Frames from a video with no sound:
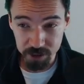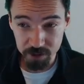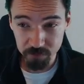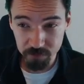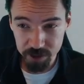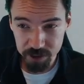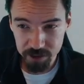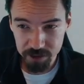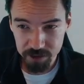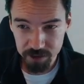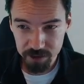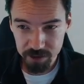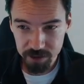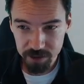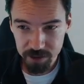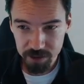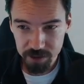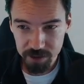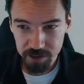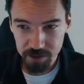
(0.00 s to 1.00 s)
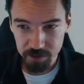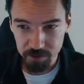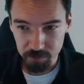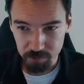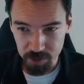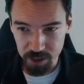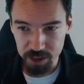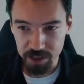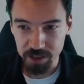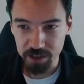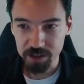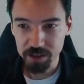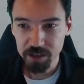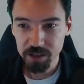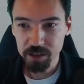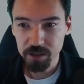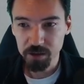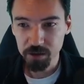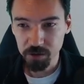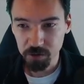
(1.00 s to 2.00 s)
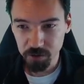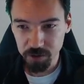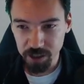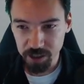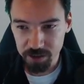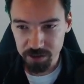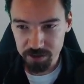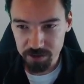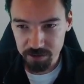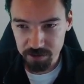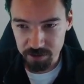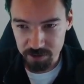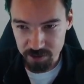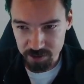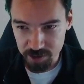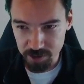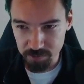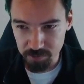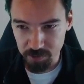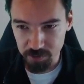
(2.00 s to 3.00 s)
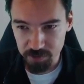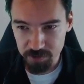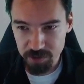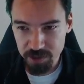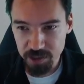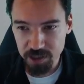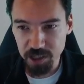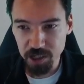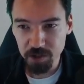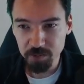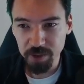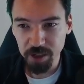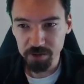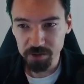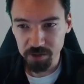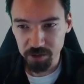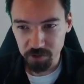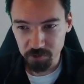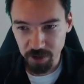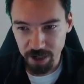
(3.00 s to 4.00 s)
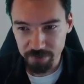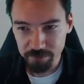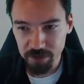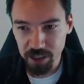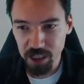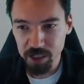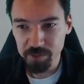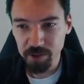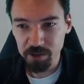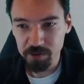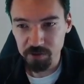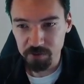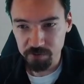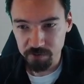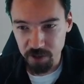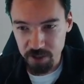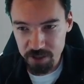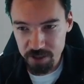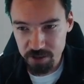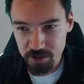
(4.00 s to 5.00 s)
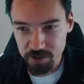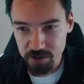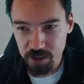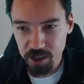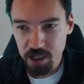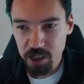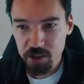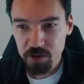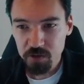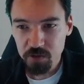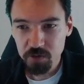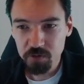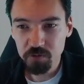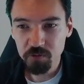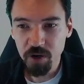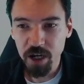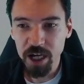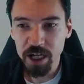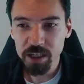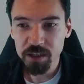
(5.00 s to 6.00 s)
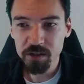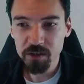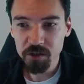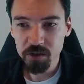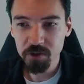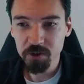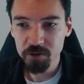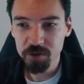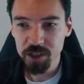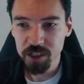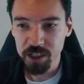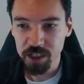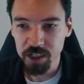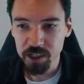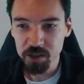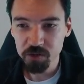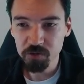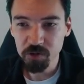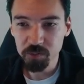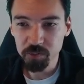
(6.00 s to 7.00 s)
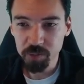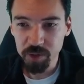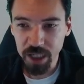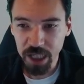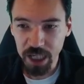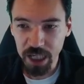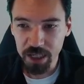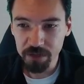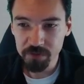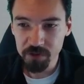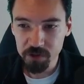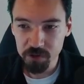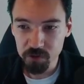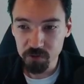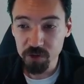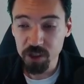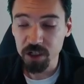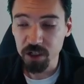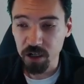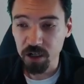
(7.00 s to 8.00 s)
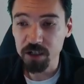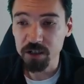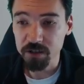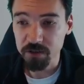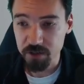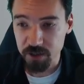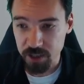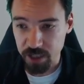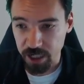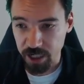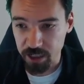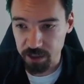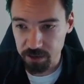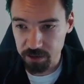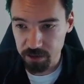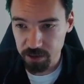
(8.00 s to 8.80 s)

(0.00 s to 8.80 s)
with, meaning look at the symbols, think about the graph, think about the function, try to turn it into a behavior you can understand.